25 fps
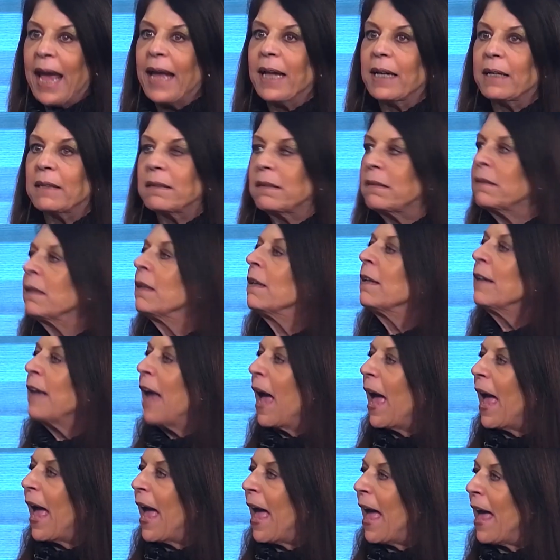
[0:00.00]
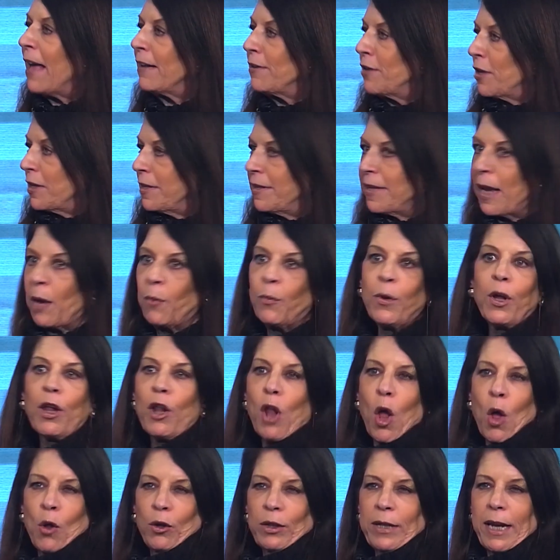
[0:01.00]
and had to say,
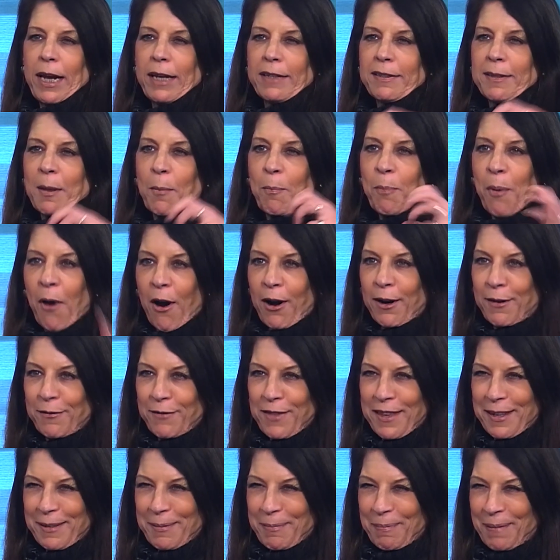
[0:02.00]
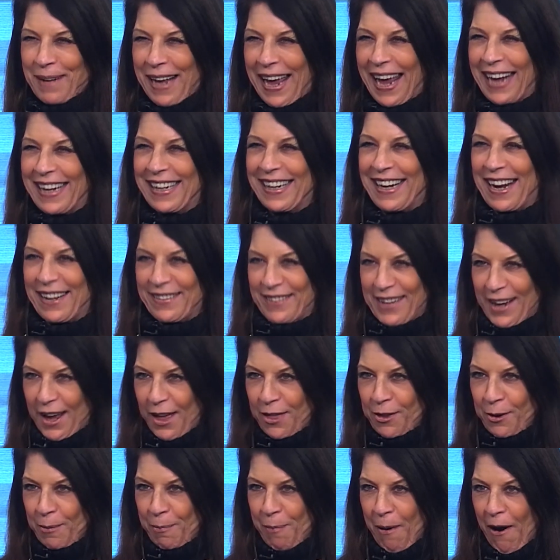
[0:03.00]
we'll only accept part of this plan and not the
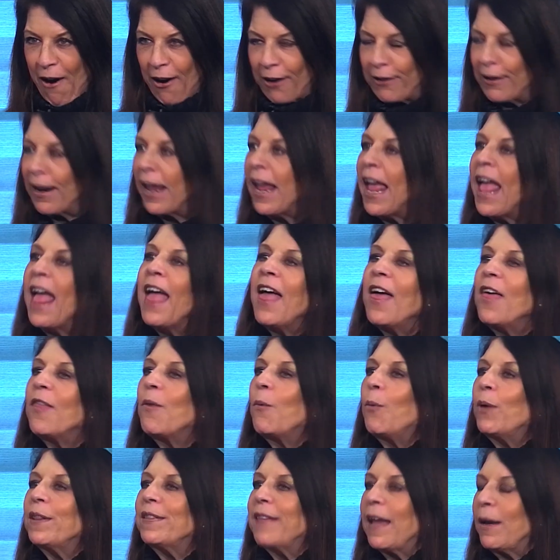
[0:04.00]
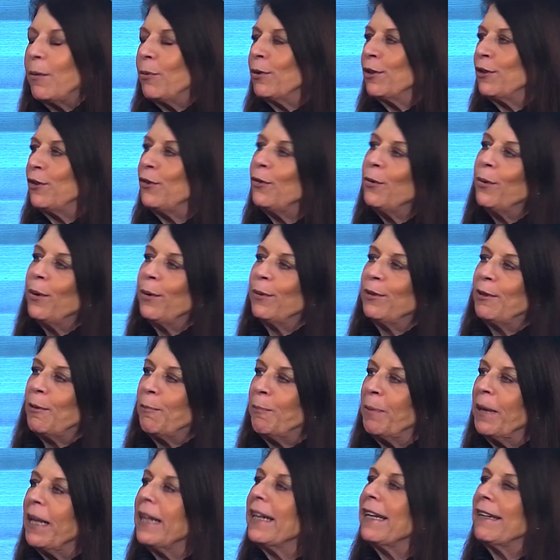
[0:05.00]
other part, what they were doing was
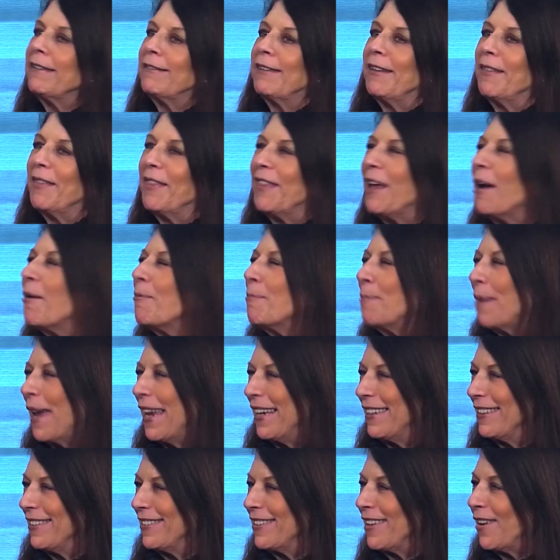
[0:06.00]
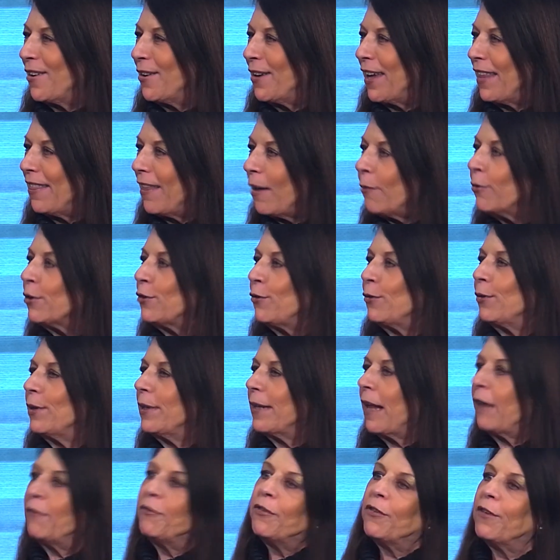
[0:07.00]
appealing to their base. Okay, they were
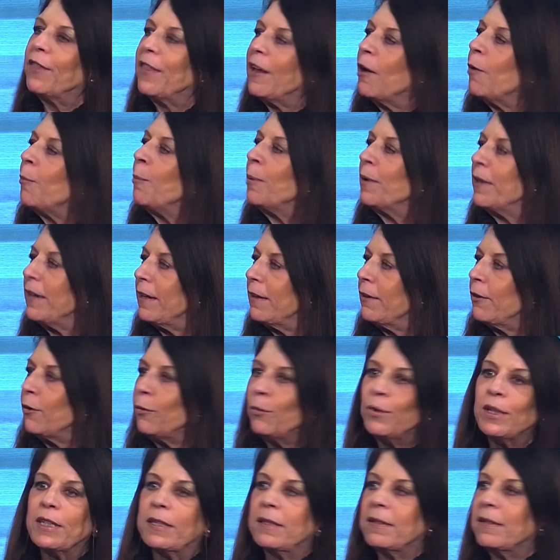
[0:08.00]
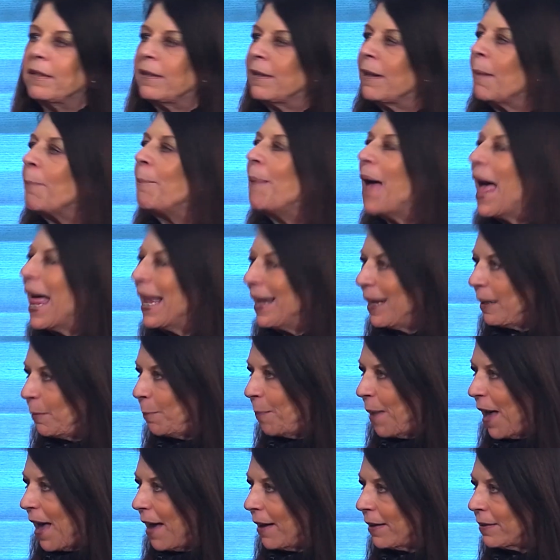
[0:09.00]
doing that for their political reasons at the
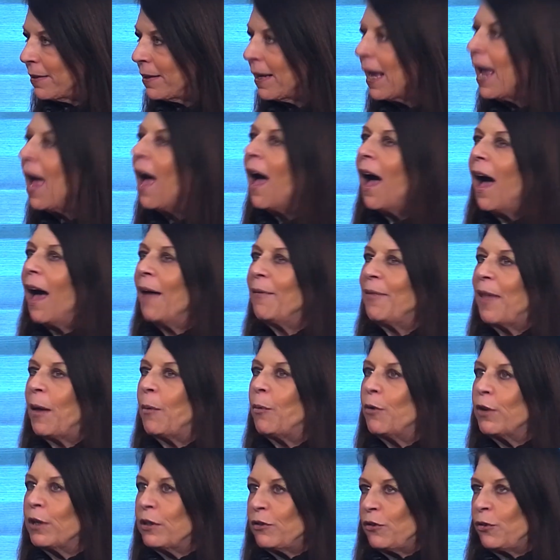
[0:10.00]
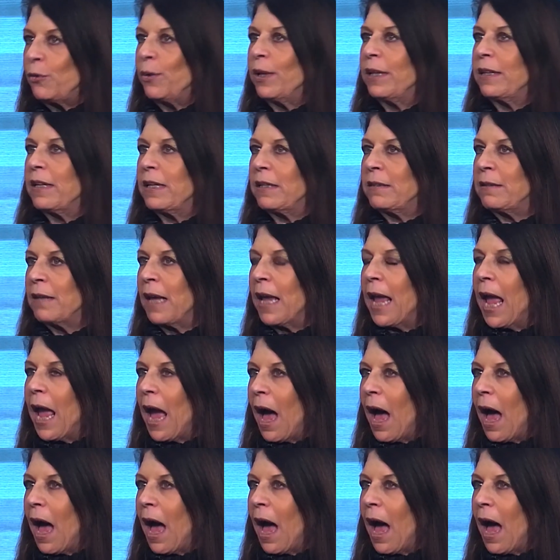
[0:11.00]
ballot box. They weren't doing this